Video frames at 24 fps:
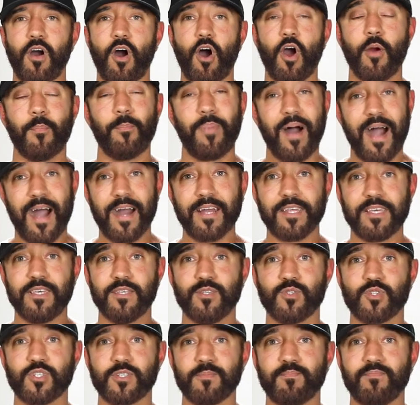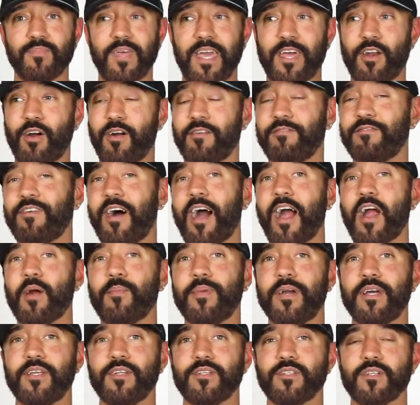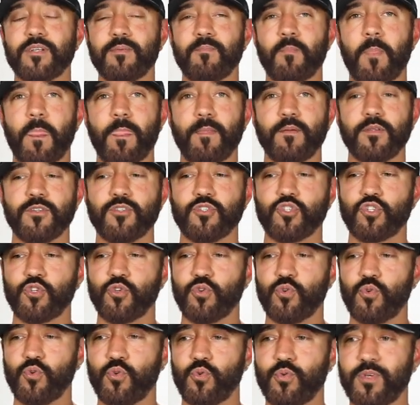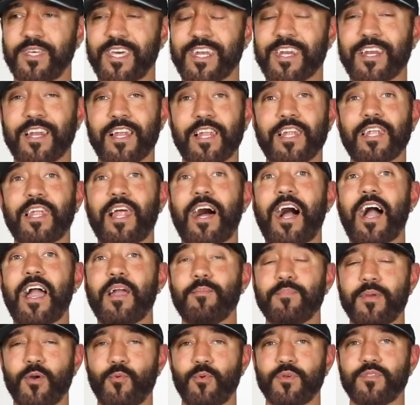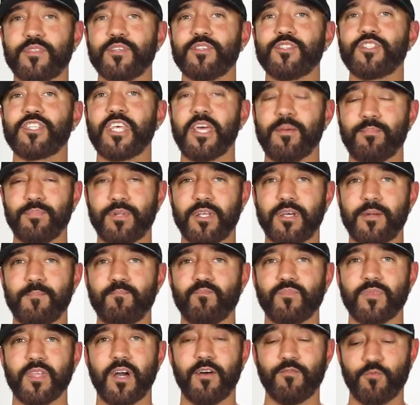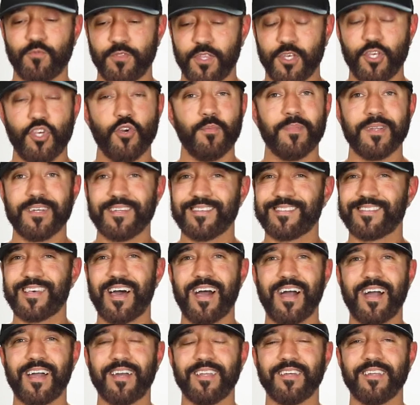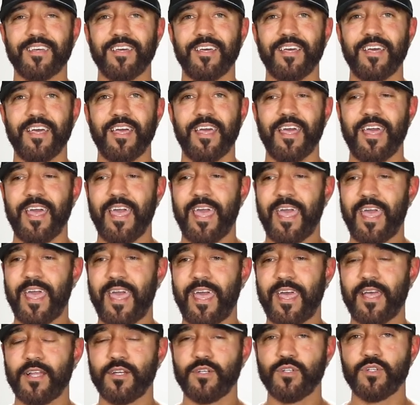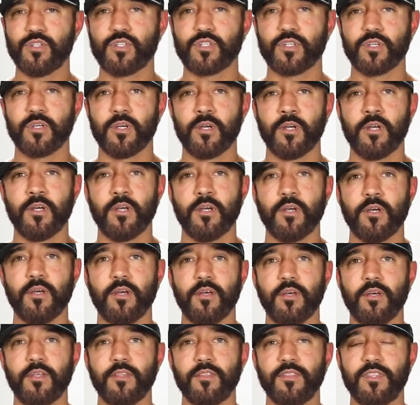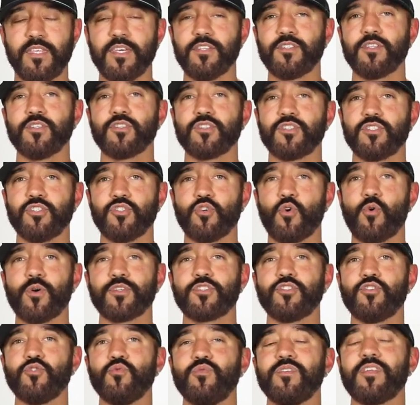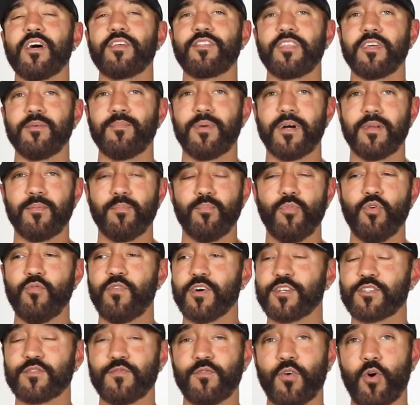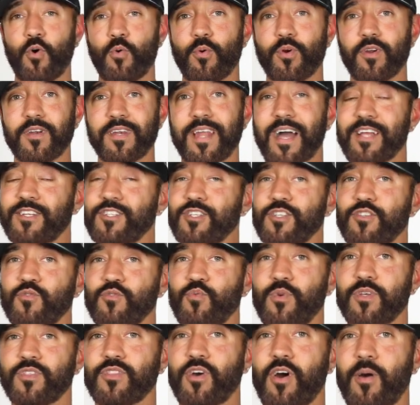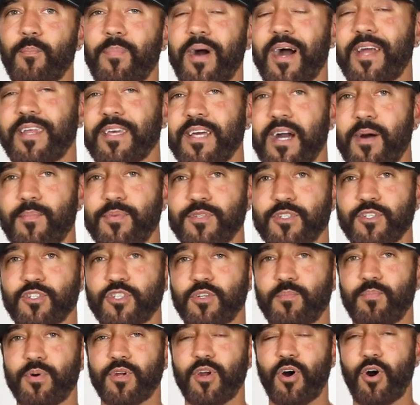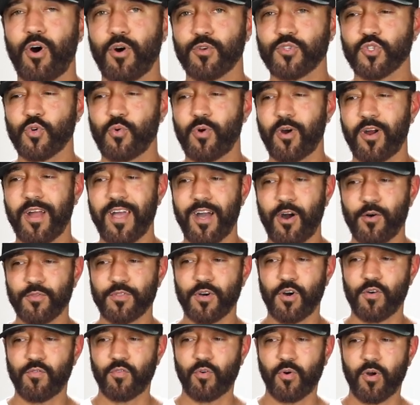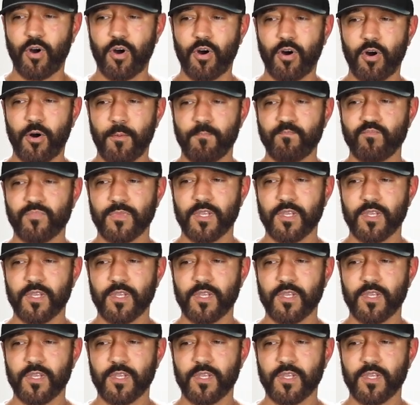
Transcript: our bodies and our environment to get in alignment with this template of the human design, and this is going to do nothing but move us forward, not just with our body composition, but also our health overall.